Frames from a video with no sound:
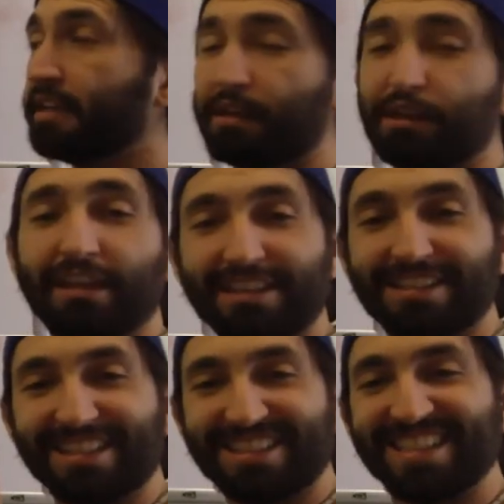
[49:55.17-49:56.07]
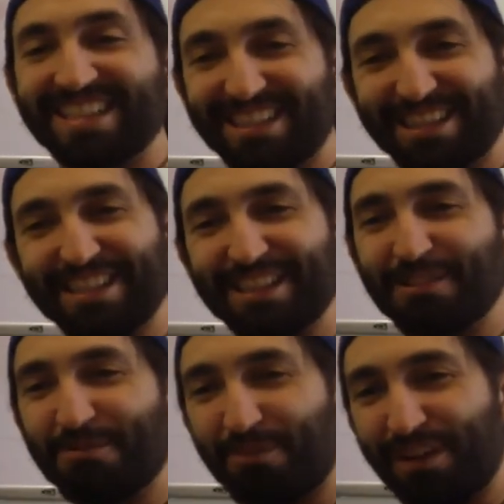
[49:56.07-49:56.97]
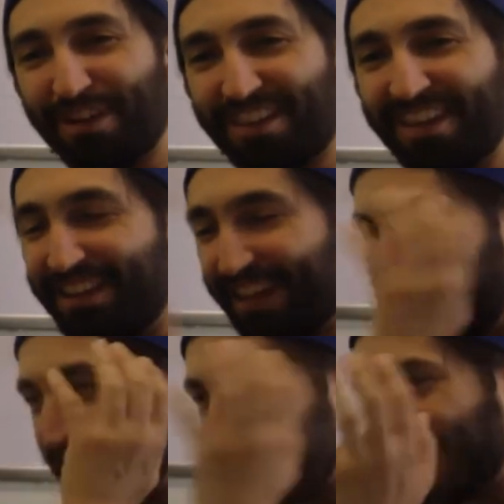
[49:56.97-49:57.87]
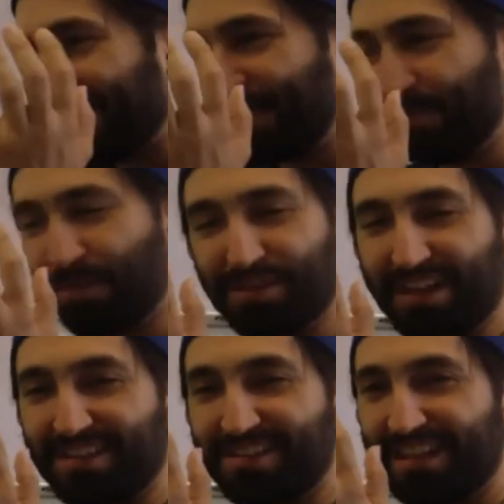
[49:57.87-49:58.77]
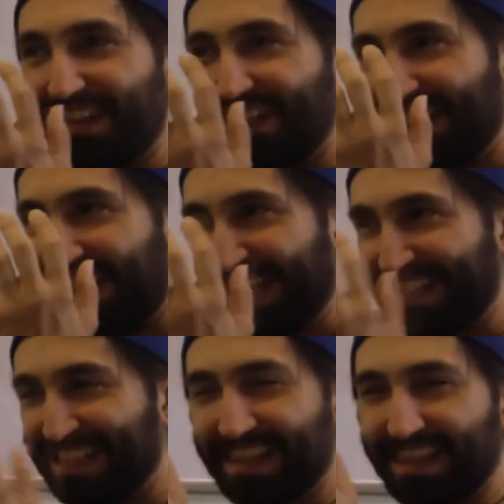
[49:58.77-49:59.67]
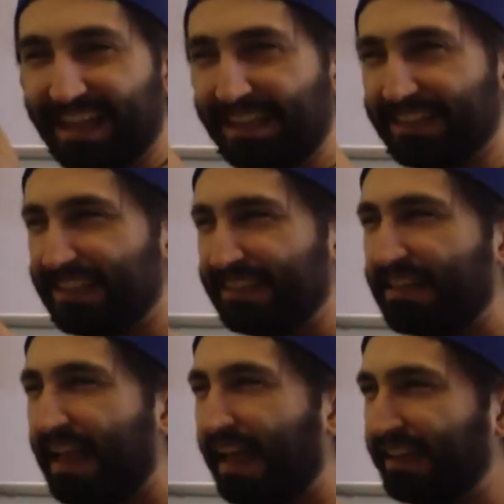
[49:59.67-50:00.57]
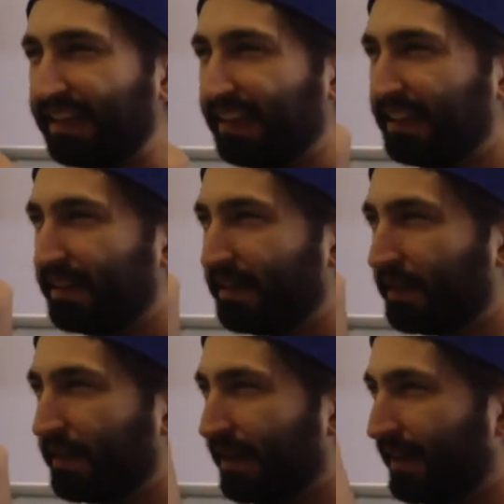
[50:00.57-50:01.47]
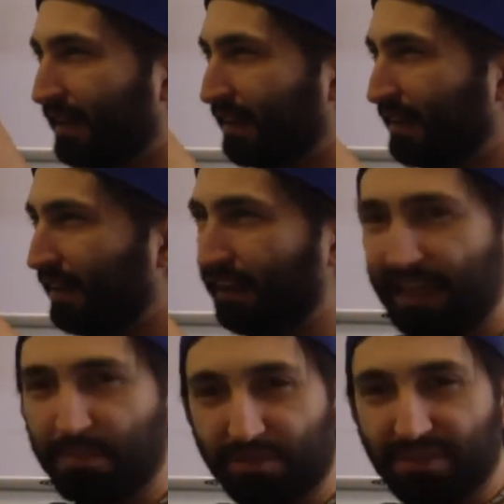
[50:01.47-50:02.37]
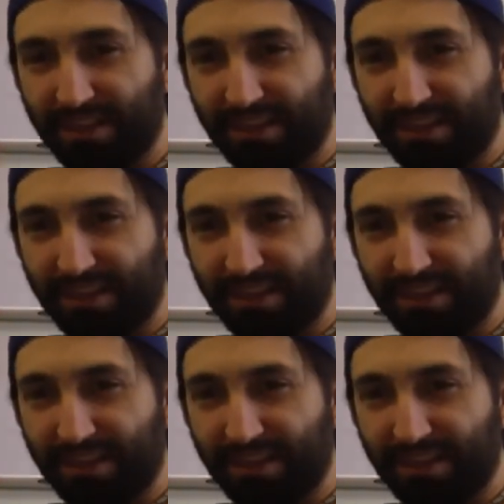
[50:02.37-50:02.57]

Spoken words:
this is the weird thing. You got to think of numbers as not the labels that they